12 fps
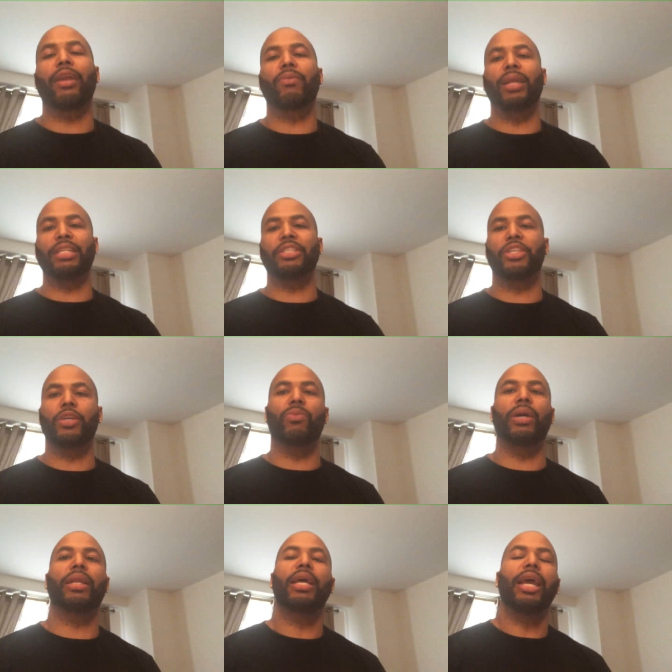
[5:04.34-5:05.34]
a relationship
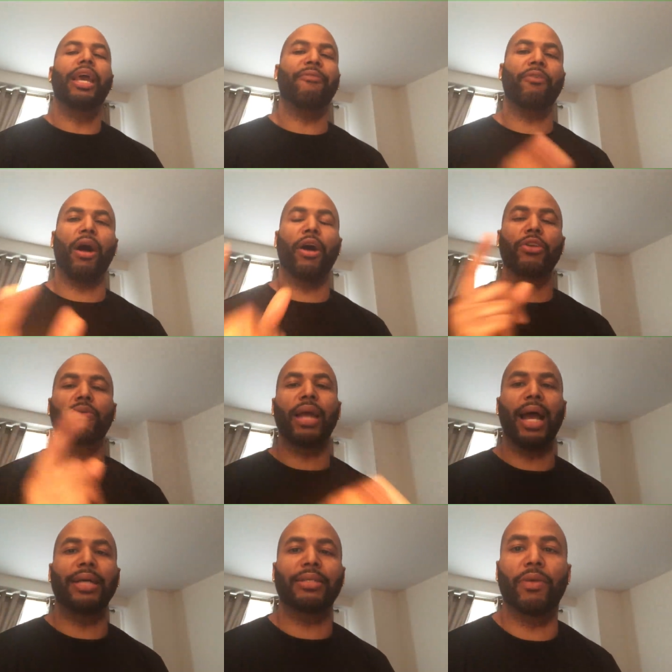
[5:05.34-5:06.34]
with. And for all you
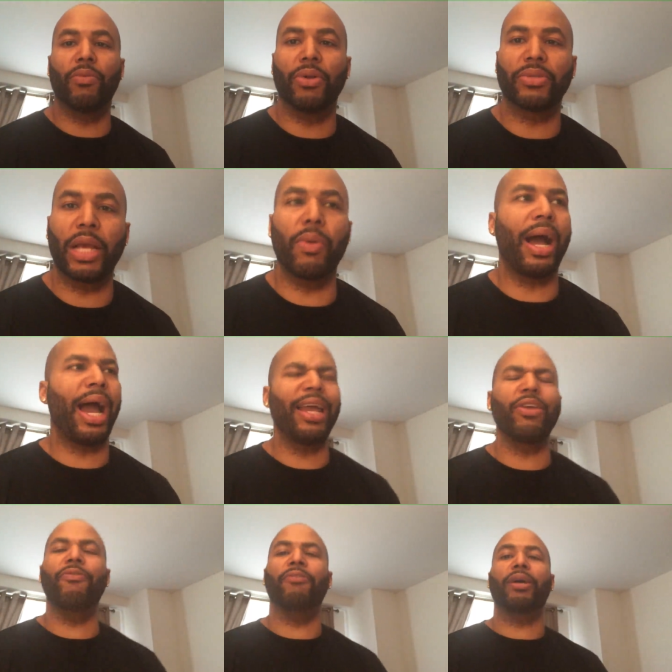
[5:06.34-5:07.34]
guys that want to say, well, how
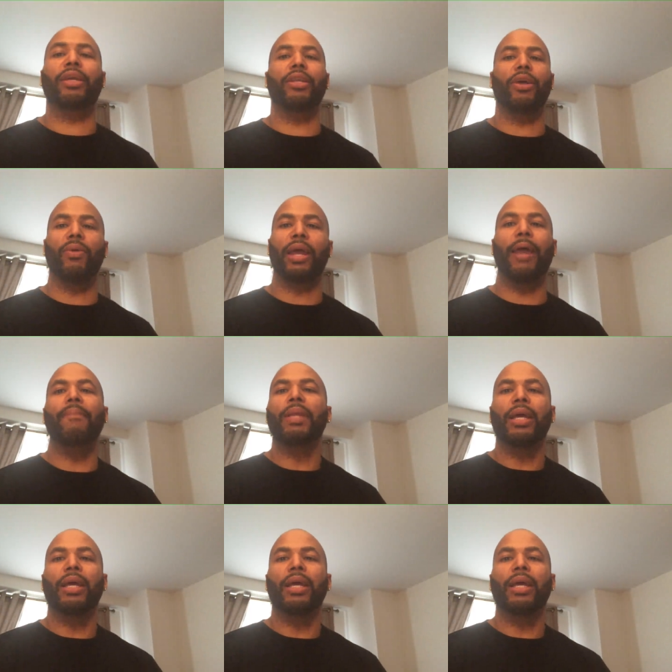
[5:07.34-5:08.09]
you fucking know that?